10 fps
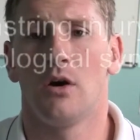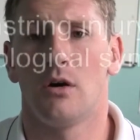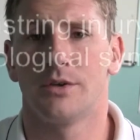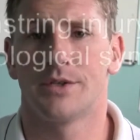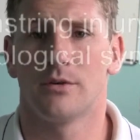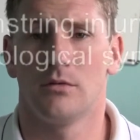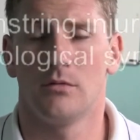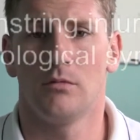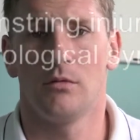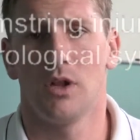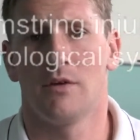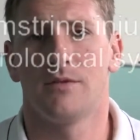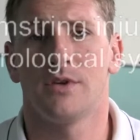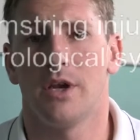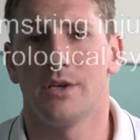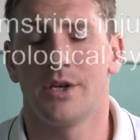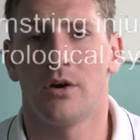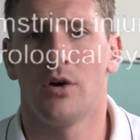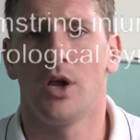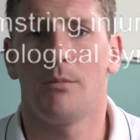also left
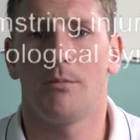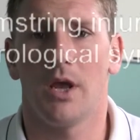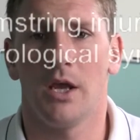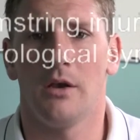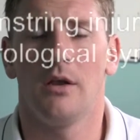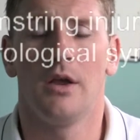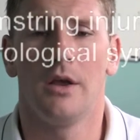anterior hip pain.